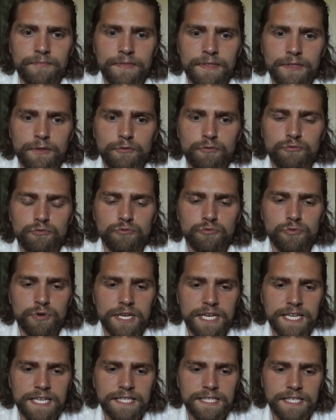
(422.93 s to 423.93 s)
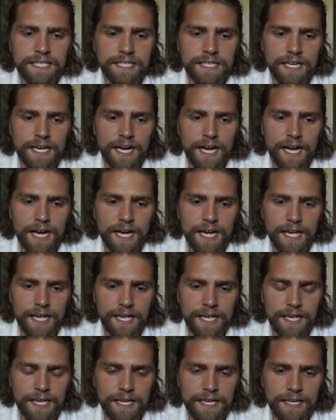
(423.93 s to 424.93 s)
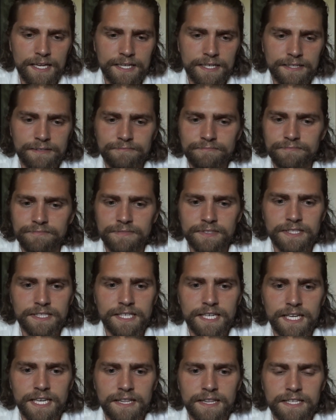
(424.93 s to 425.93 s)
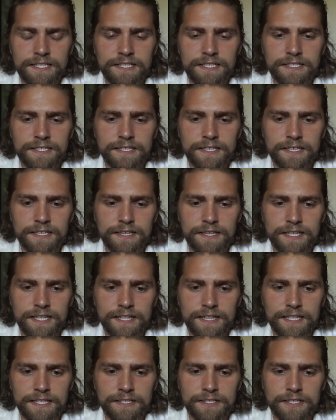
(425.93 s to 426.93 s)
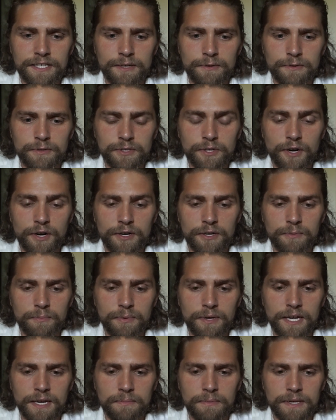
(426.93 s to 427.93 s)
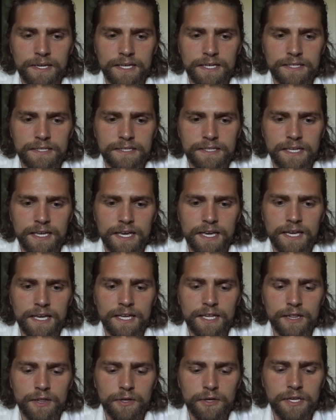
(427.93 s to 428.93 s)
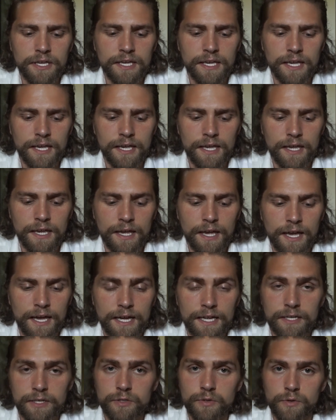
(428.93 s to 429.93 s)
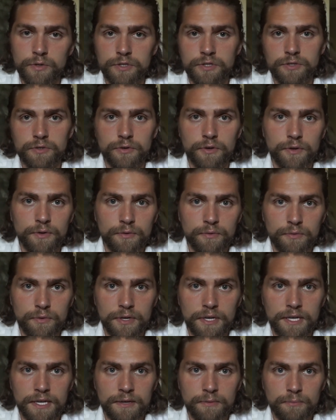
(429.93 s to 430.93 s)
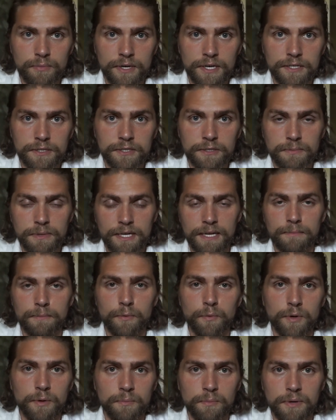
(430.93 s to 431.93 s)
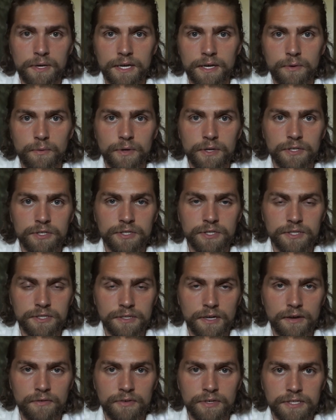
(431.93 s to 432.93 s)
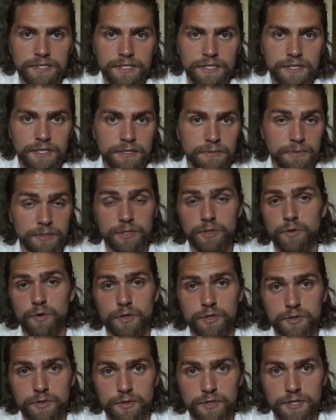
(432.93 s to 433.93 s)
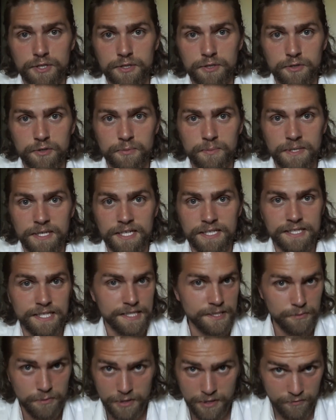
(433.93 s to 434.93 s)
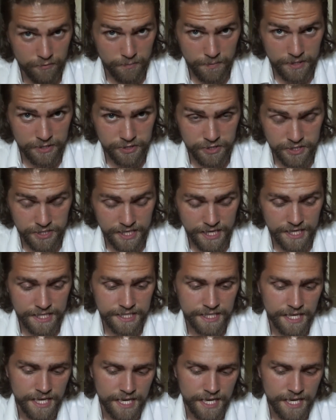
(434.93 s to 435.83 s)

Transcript: the reason I see, and this is the thing it was hard to pick, because looking at Toy Story 3 compared to my number one pick, which is obviously going to be Toy Story 2 because that's the one I haven't mentioned yet.